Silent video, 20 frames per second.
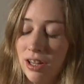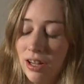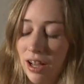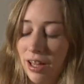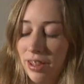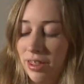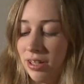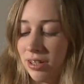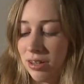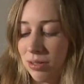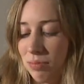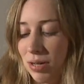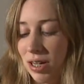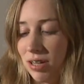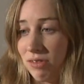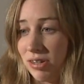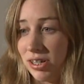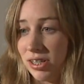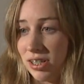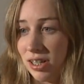I think the
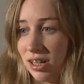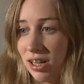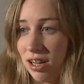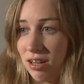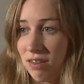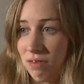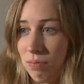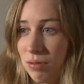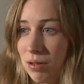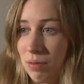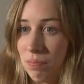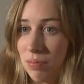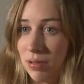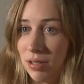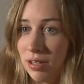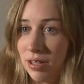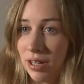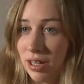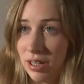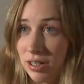main reason a lot of
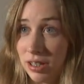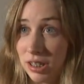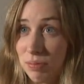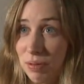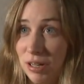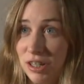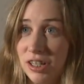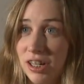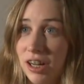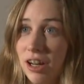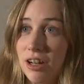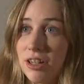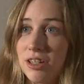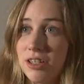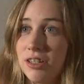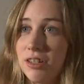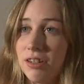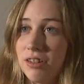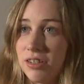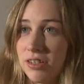people, and especially a lot of
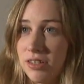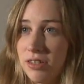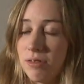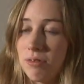students,